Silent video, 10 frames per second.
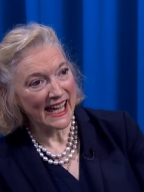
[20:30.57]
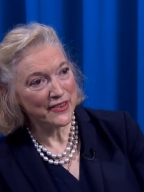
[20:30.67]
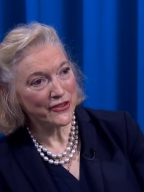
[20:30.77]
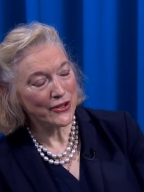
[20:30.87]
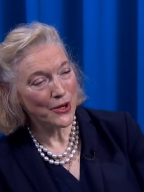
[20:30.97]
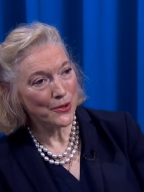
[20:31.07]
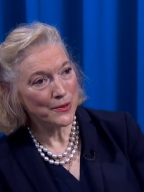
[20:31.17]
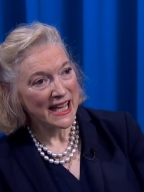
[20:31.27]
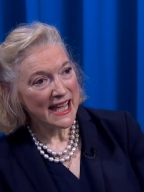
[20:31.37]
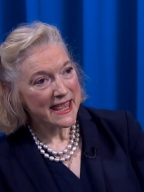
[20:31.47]
And so
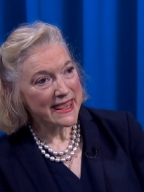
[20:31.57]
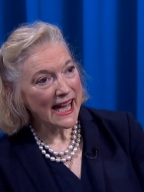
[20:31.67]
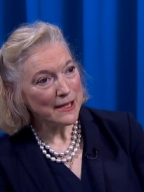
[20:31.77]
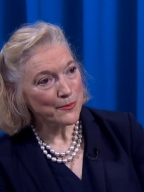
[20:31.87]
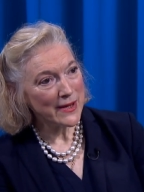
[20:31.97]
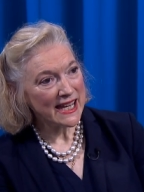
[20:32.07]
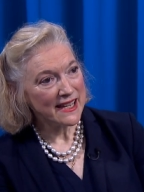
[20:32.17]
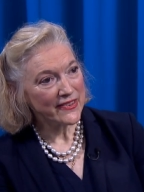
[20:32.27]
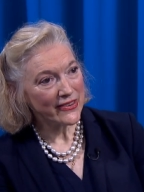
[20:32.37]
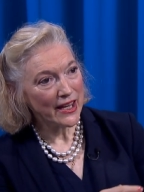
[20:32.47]
that
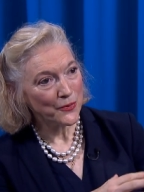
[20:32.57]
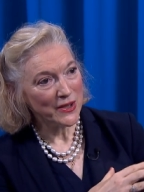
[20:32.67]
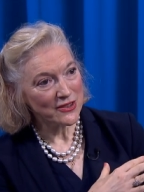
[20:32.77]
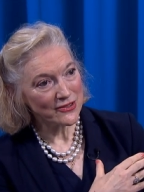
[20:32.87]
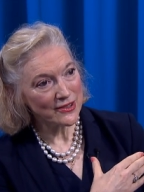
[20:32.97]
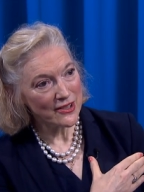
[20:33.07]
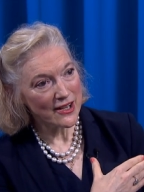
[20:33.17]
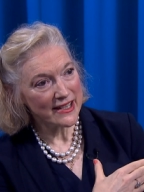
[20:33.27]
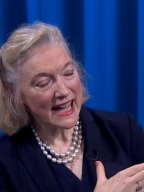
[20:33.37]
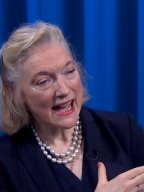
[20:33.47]
means that we do
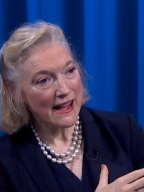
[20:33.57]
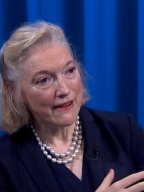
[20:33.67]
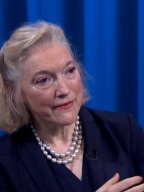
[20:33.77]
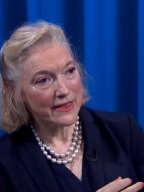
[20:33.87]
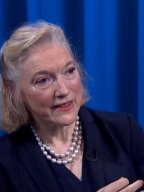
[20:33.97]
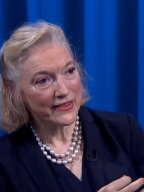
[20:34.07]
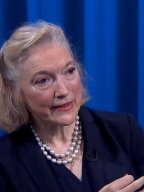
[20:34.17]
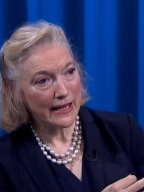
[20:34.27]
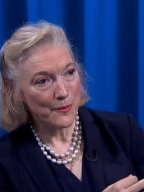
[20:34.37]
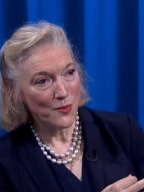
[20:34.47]
not have this
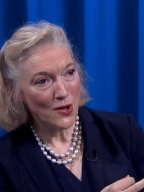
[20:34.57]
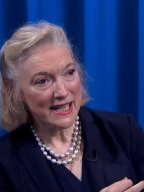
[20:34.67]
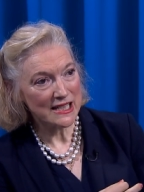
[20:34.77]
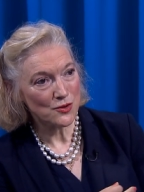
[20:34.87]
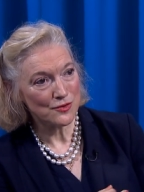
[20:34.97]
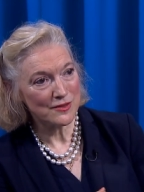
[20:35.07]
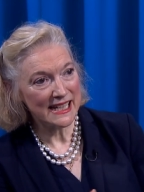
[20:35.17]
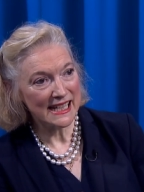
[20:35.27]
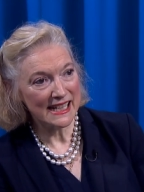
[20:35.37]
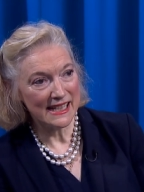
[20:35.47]
somewhat
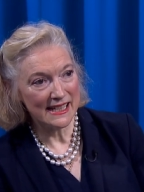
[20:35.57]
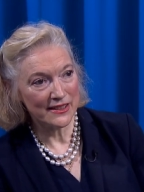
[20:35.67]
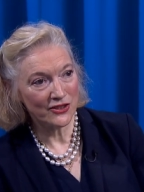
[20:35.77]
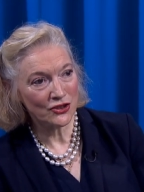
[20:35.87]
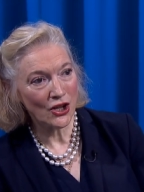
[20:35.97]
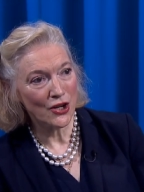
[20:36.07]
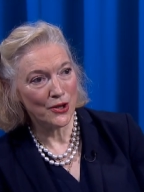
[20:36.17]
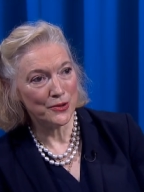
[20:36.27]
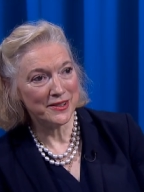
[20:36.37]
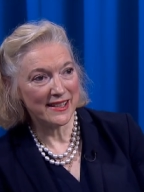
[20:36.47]
green
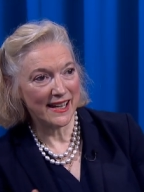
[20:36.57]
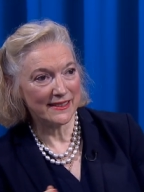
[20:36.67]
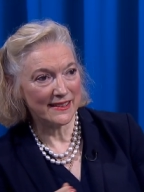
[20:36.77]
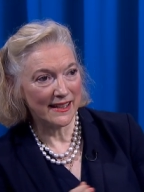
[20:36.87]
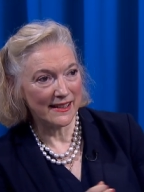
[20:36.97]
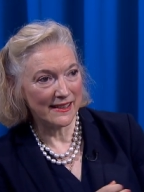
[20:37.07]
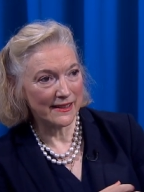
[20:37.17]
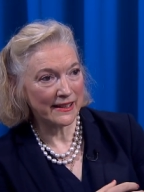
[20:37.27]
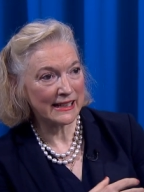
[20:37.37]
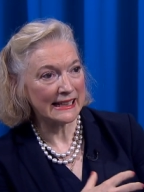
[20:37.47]
tone that
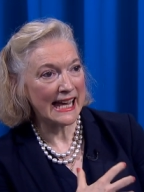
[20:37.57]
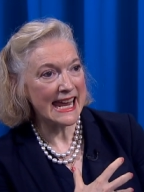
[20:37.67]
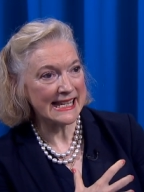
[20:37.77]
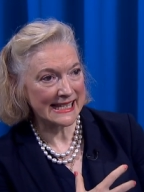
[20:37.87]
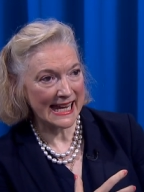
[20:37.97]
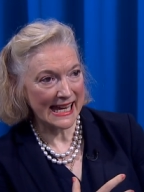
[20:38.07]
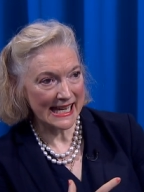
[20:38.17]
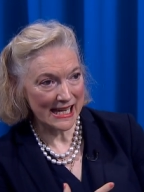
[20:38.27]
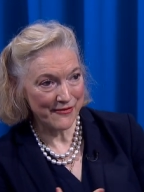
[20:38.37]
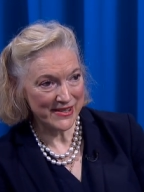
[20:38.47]
the glazing
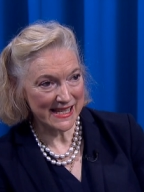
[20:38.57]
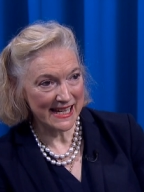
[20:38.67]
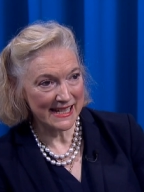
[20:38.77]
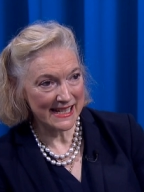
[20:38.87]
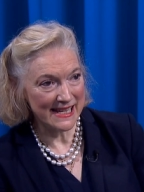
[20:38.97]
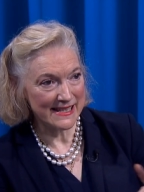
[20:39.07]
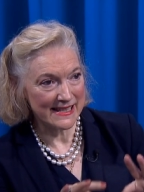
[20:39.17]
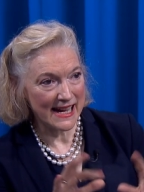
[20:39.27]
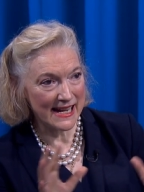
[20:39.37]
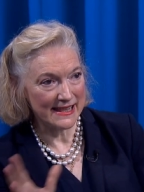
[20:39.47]
gives it
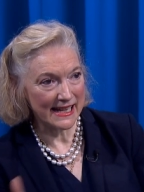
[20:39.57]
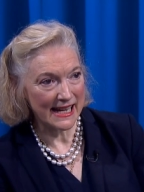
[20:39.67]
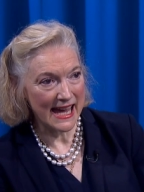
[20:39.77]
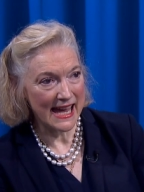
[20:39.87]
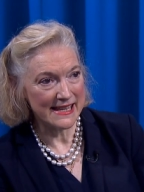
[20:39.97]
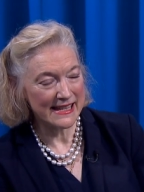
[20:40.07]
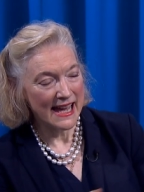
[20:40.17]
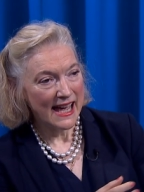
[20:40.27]
inside the case.